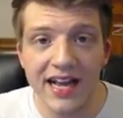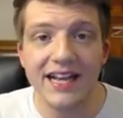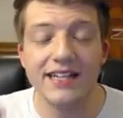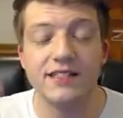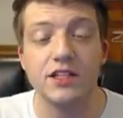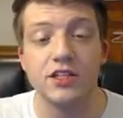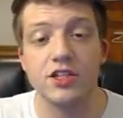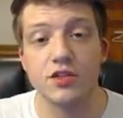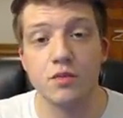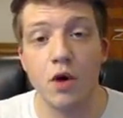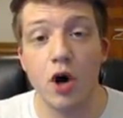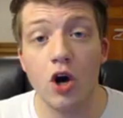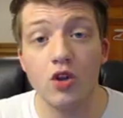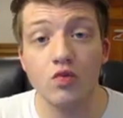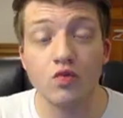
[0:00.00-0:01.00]
It's a
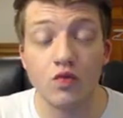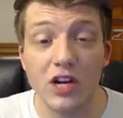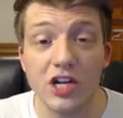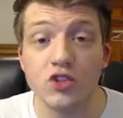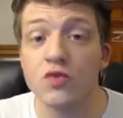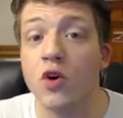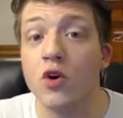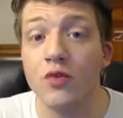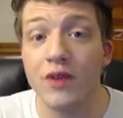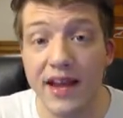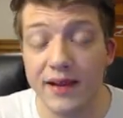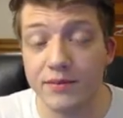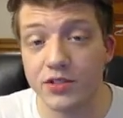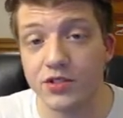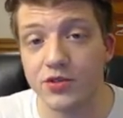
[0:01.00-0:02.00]
small retro
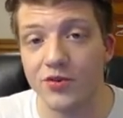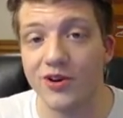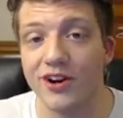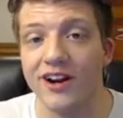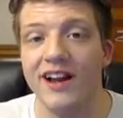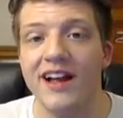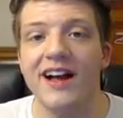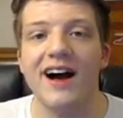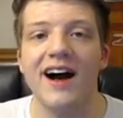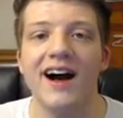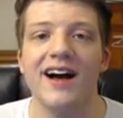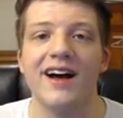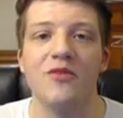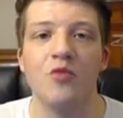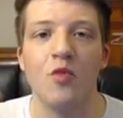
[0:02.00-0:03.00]
game store
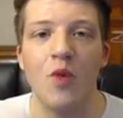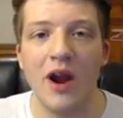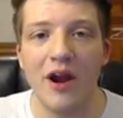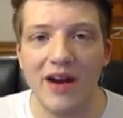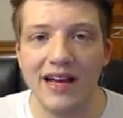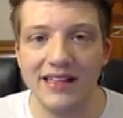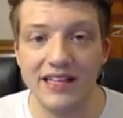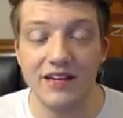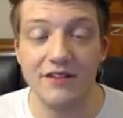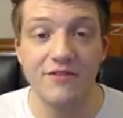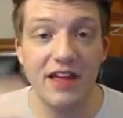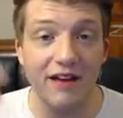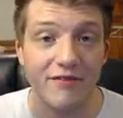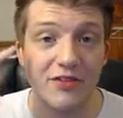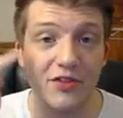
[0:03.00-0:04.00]
uh, where I live.
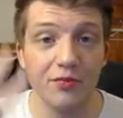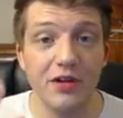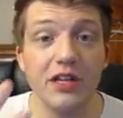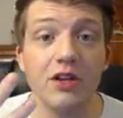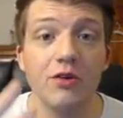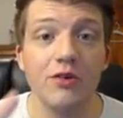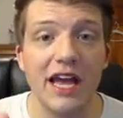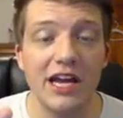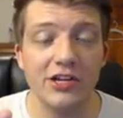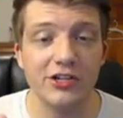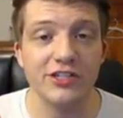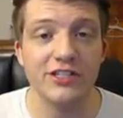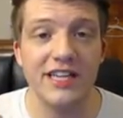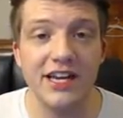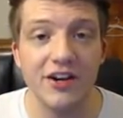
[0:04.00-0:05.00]
They have three
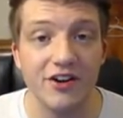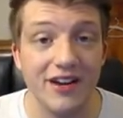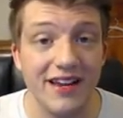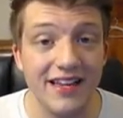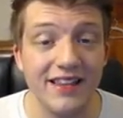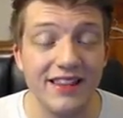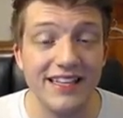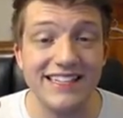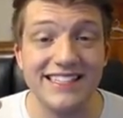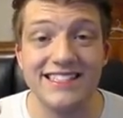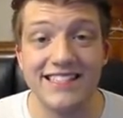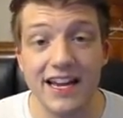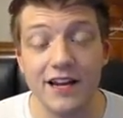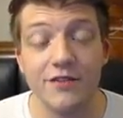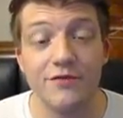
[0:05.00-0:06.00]
locations here in the
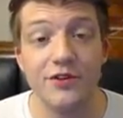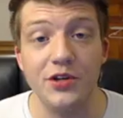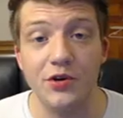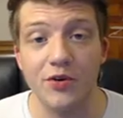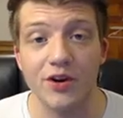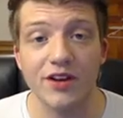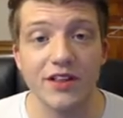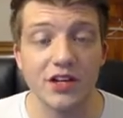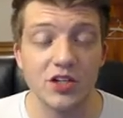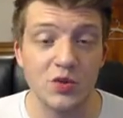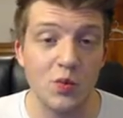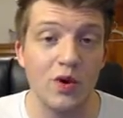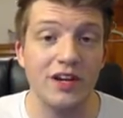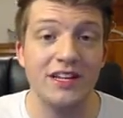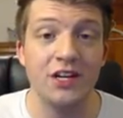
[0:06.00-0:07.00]
state of New York.
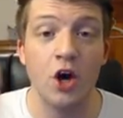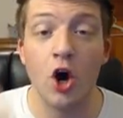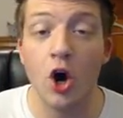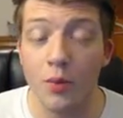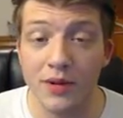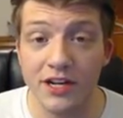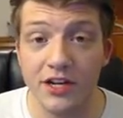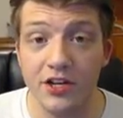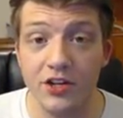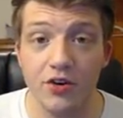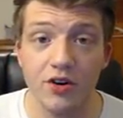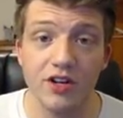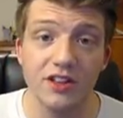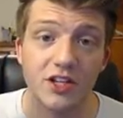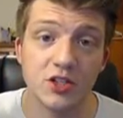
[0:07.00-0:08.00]
There's one in Albany, New
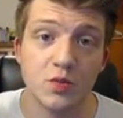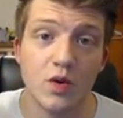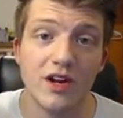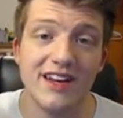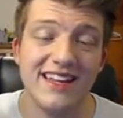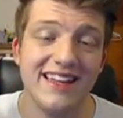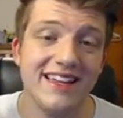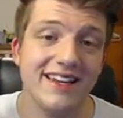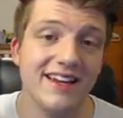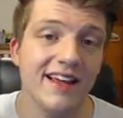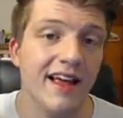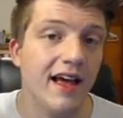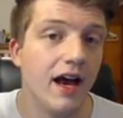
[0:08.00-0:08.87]
York. There's one in